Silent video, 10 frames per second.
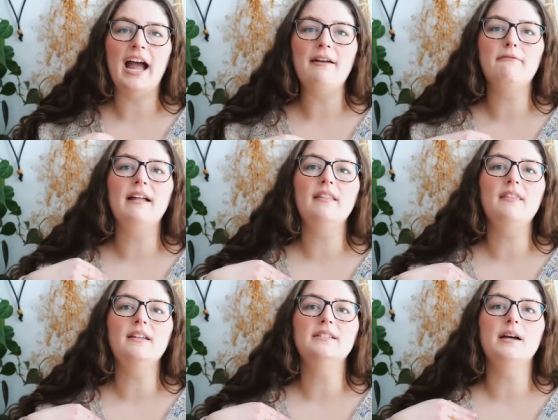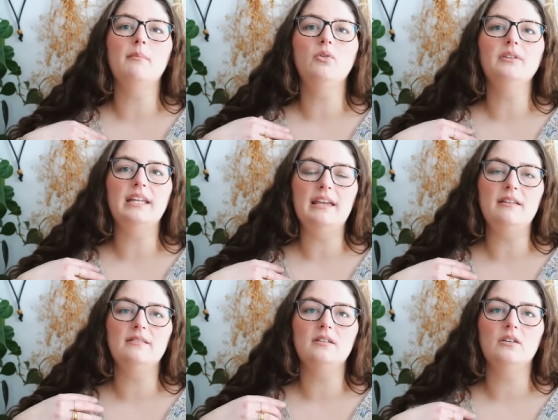I find that the double
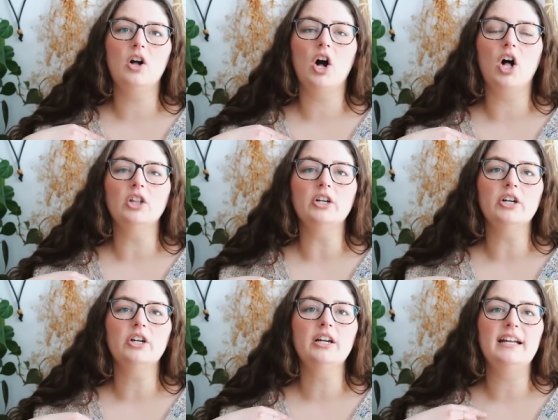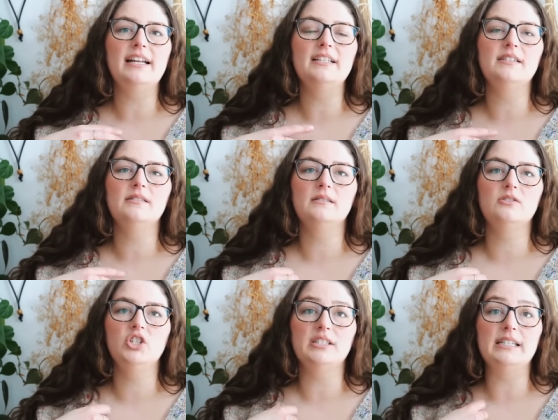knit collar is
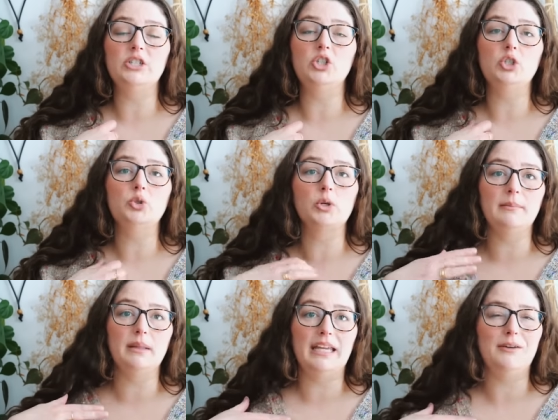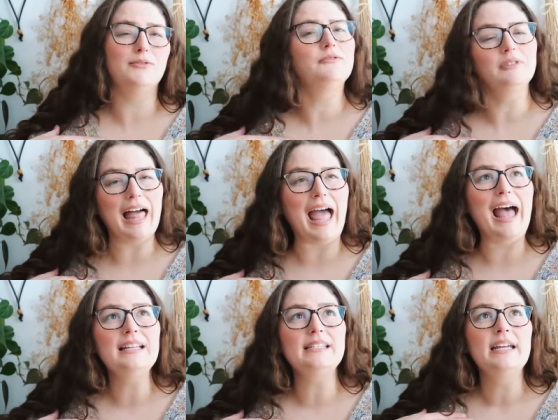just extremely
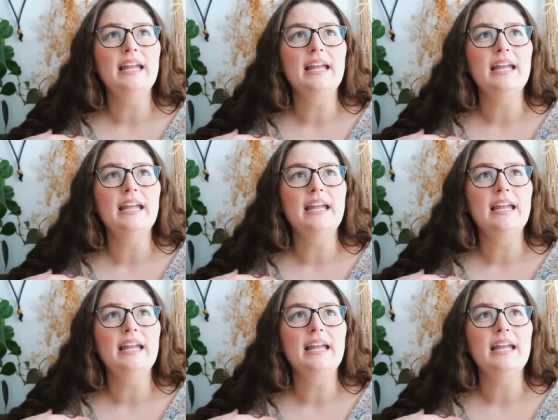flat,